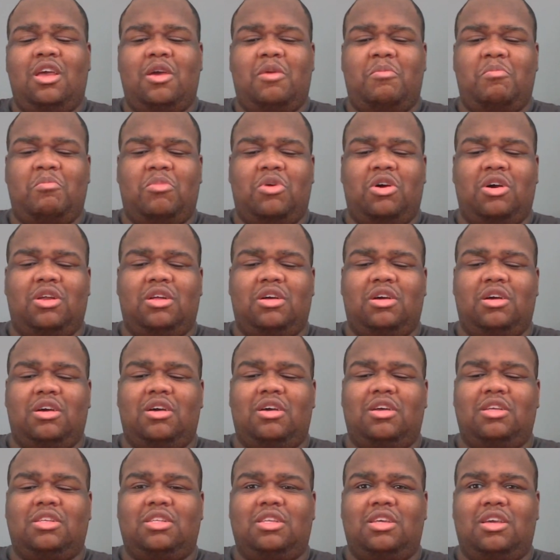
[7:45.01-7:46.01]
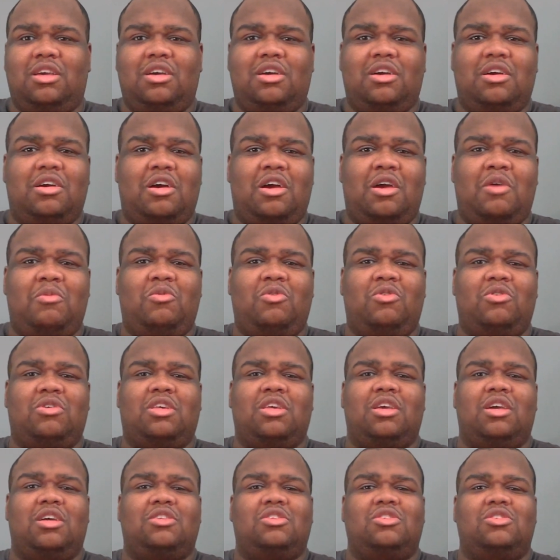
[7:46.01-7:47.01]
But uh, yeah, I will
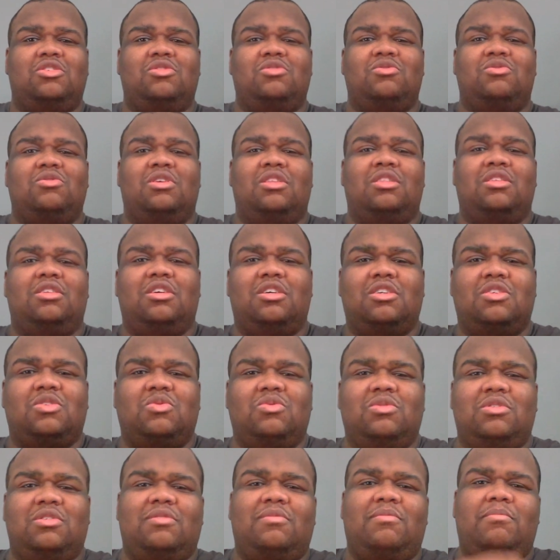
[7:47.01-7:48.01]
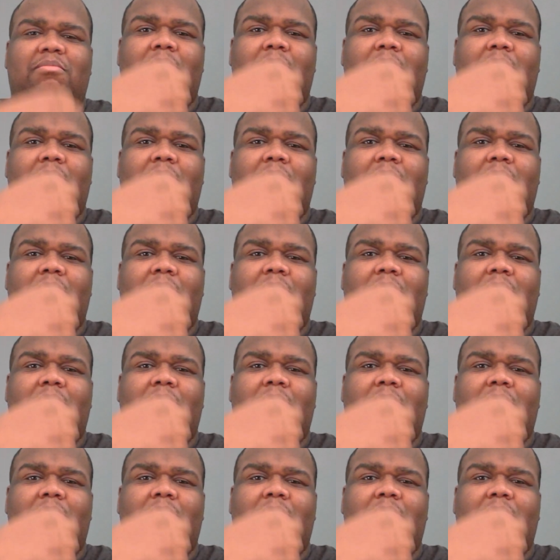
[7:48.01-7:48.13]
catch you in the next one.